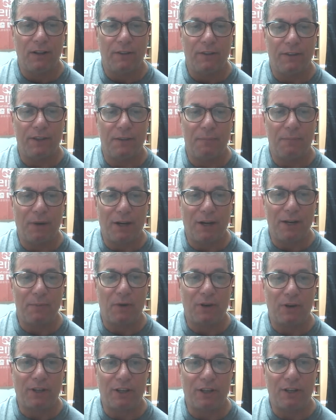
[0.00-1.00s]
the body
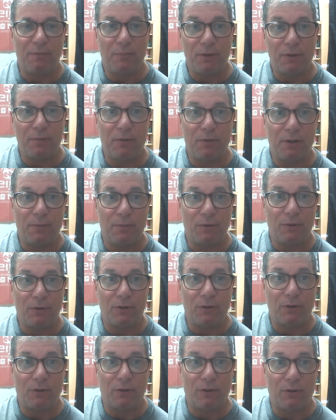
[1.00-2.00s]
marking and bib
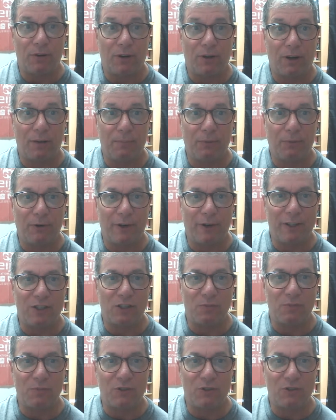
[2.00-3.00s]
number
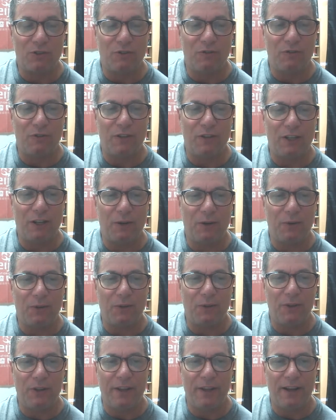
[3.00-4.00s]
placement video
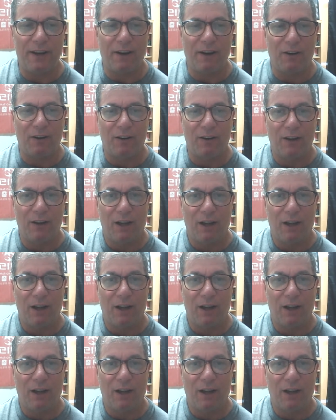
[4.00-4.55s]
there,